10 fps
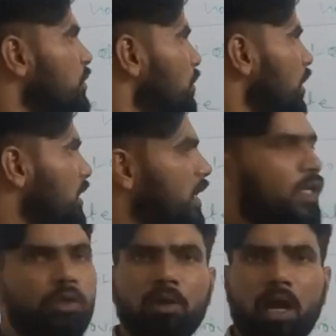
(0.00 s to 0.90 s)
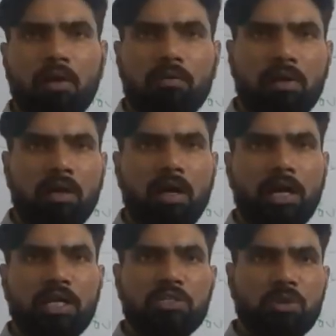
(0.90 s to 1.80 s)
I think you have
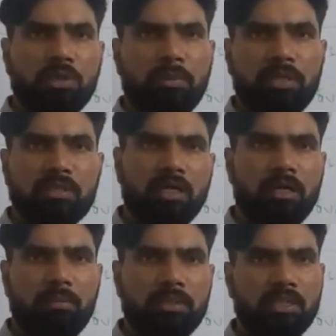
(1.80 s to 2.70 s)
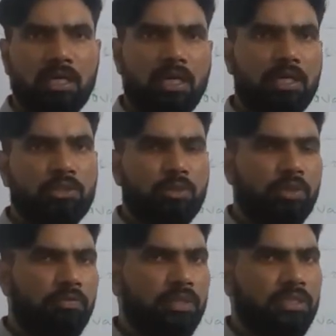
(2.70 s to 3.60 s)
understood the basically understood the
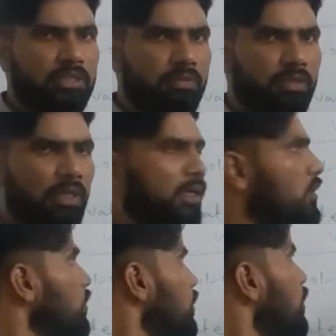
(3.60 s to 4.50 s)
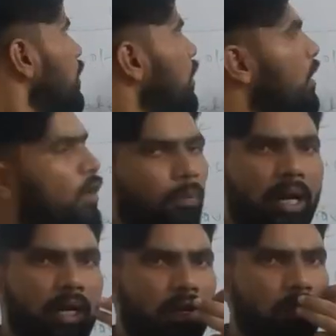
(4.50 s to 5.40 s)
features of the
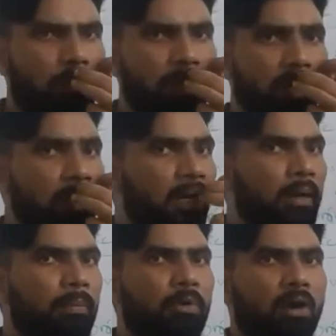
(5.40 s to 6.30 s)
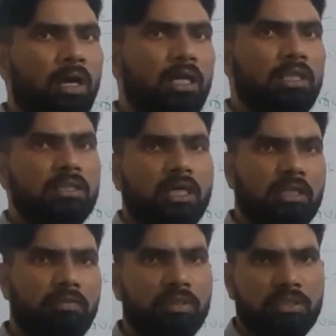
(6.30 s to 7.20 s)
command economy. Broadly, these are the
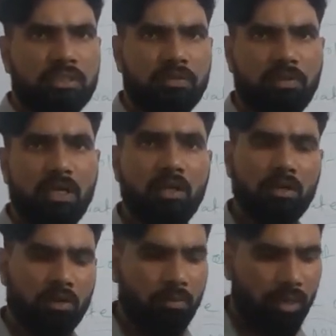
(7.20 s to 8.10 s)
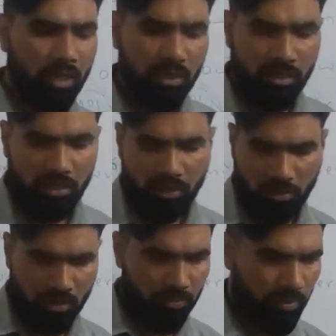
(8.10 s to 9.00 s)
features of the command
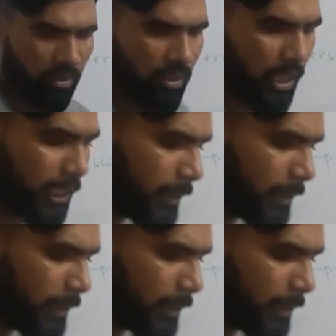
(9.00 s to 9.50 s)
economy, right?